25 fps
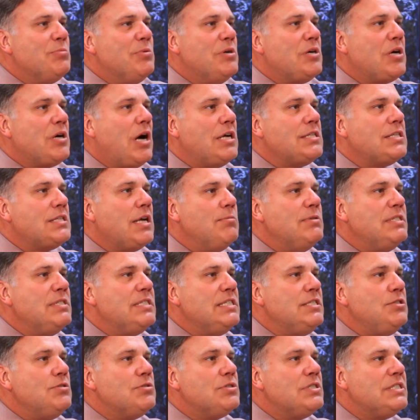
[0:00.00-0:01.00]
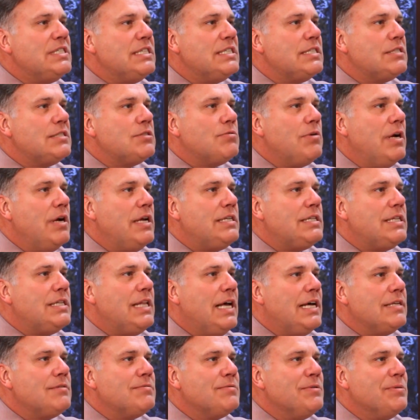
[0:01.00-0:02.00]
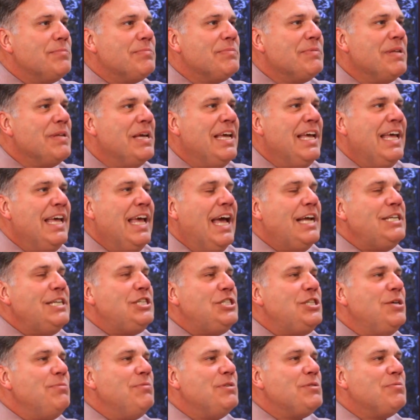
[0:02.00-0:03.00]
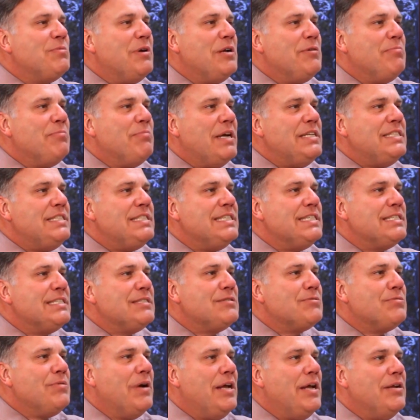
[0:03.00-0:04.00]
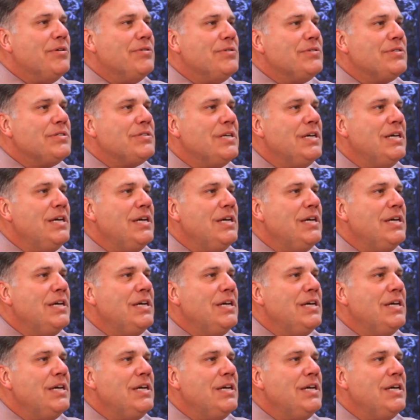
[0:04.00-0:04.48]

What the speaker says: Wilcox? I was in your 6th grade classroom. And she was one of my 6th graders.